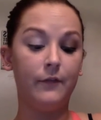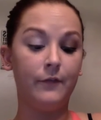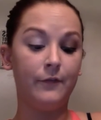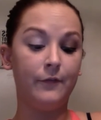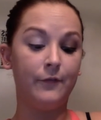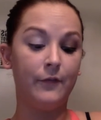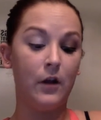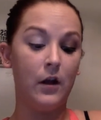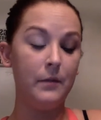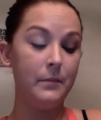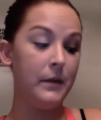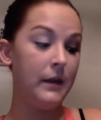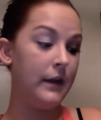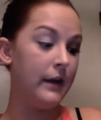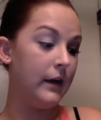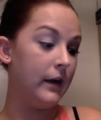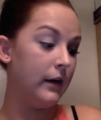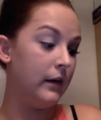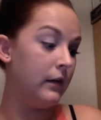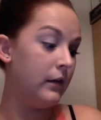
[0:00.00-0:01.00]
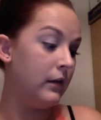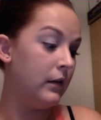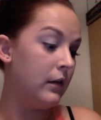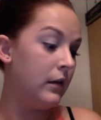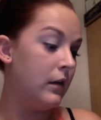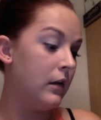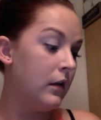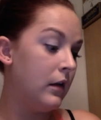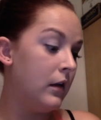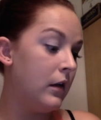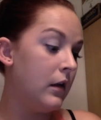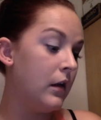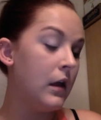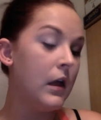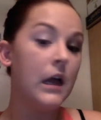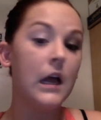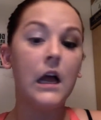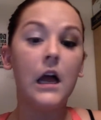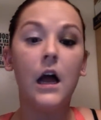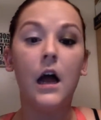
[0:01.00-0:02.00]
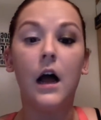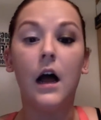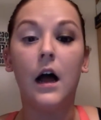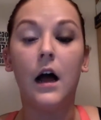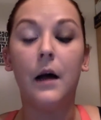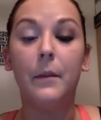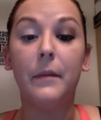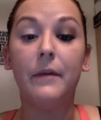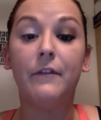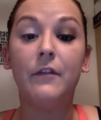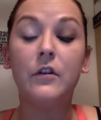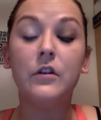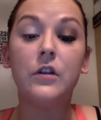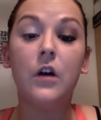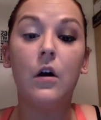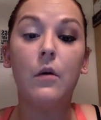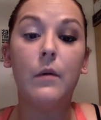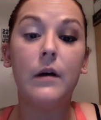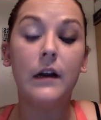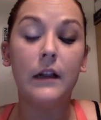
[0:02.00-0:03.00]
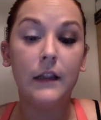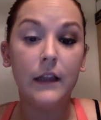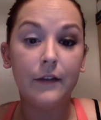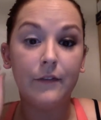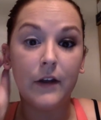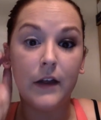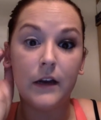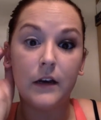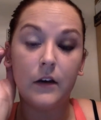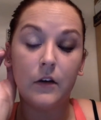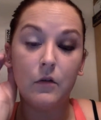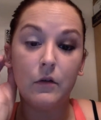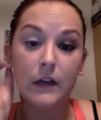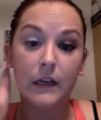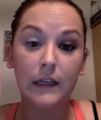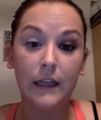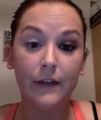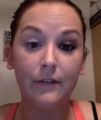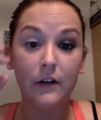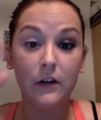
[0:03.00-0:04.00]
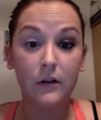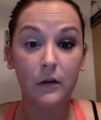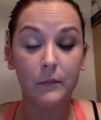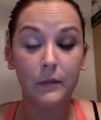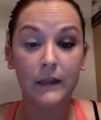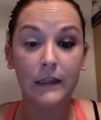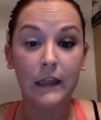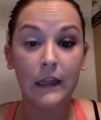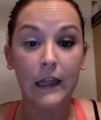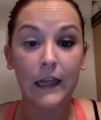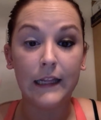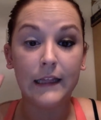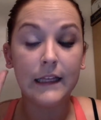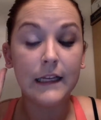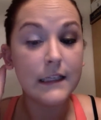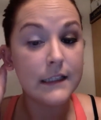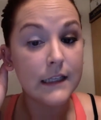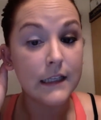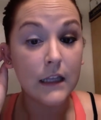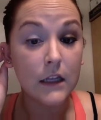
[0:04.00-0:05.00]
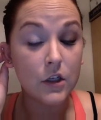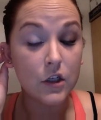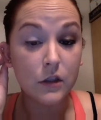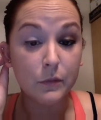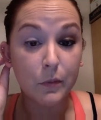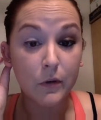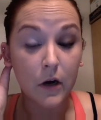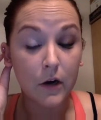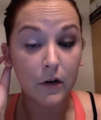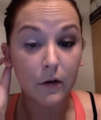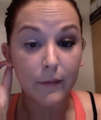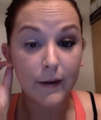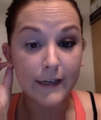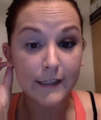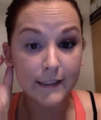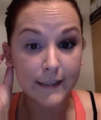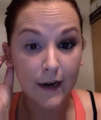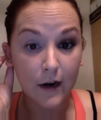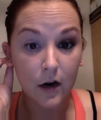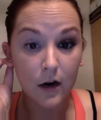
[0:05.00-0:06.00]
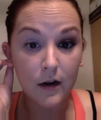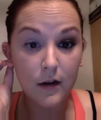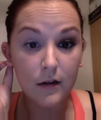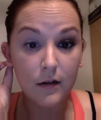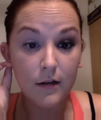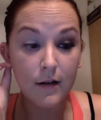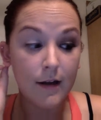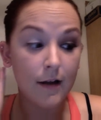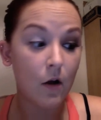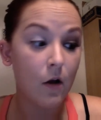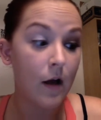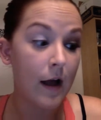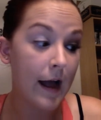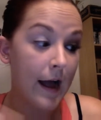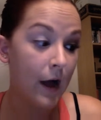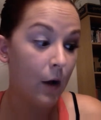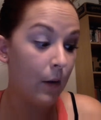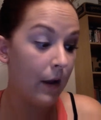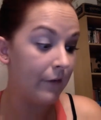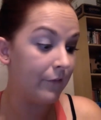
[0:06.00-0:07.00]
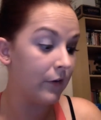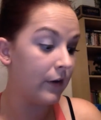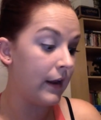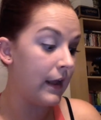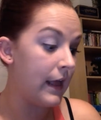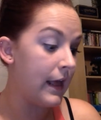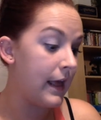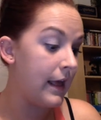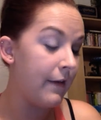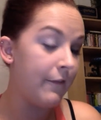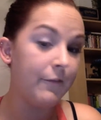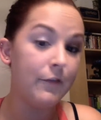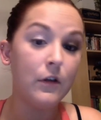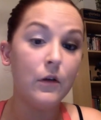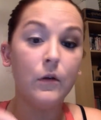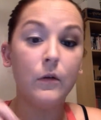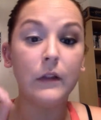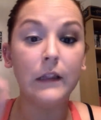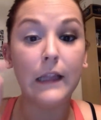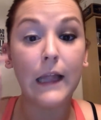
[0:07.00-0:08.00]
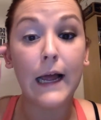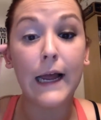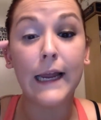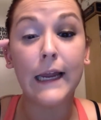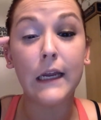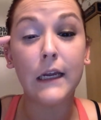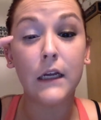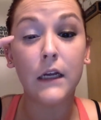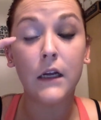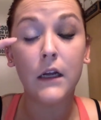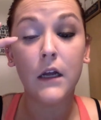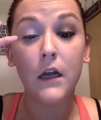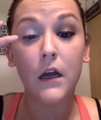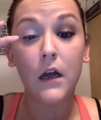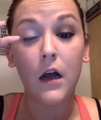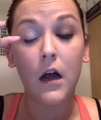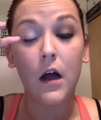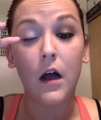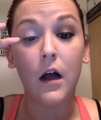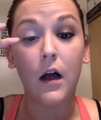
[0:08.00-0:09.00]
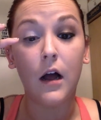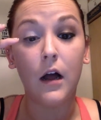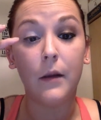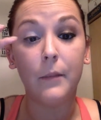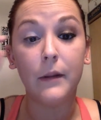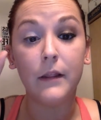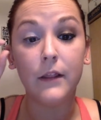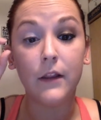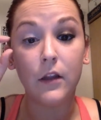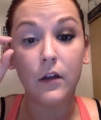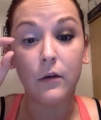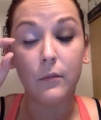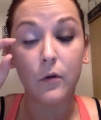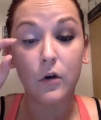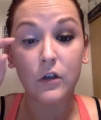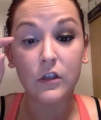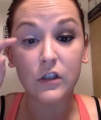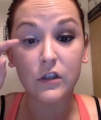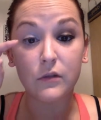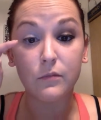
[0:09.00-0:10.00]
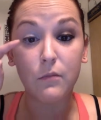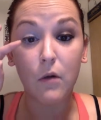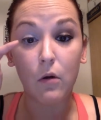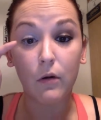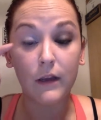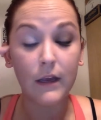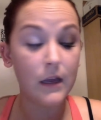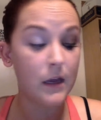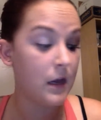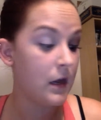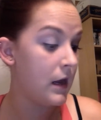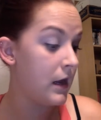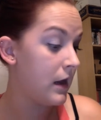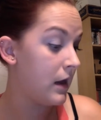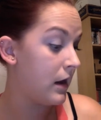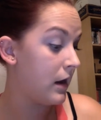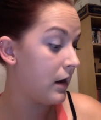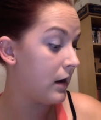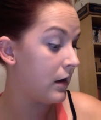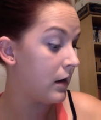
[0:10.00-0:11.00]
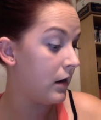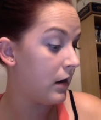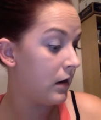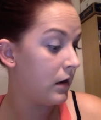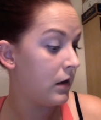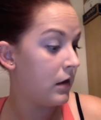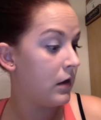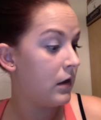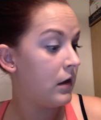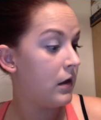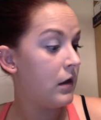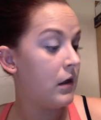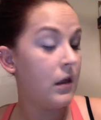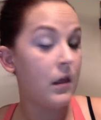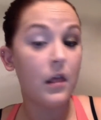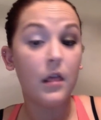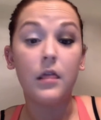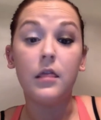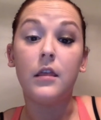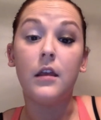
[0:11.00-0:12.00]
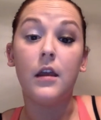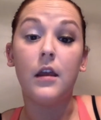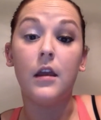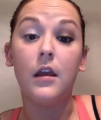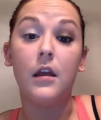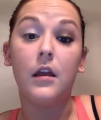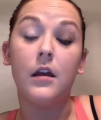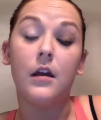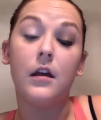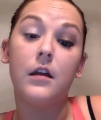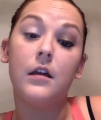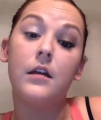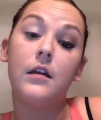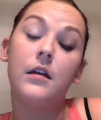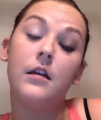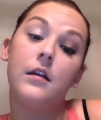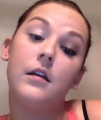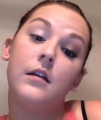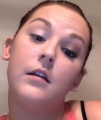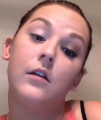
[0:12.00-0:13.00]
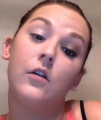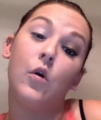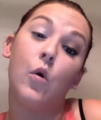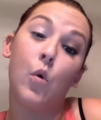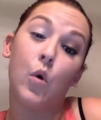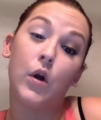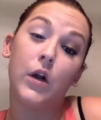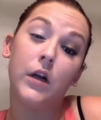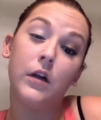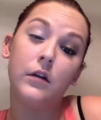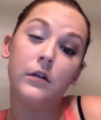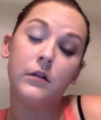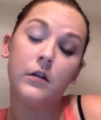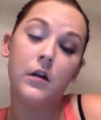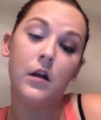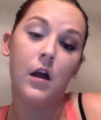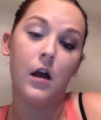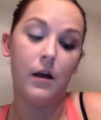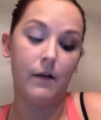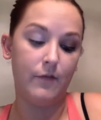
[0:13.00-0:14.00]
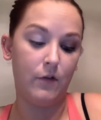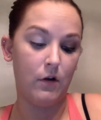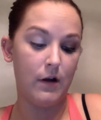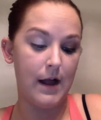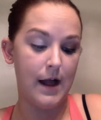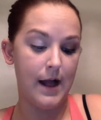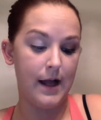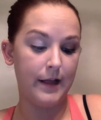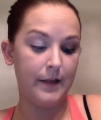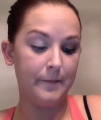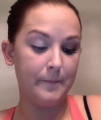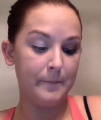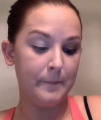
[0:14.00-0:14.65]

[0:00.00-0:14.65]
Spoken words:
from here, if you don't want to leave it, you can leave it completely like this and then just put on your mascara. However, if you like a little more smoky in the corner of your eye,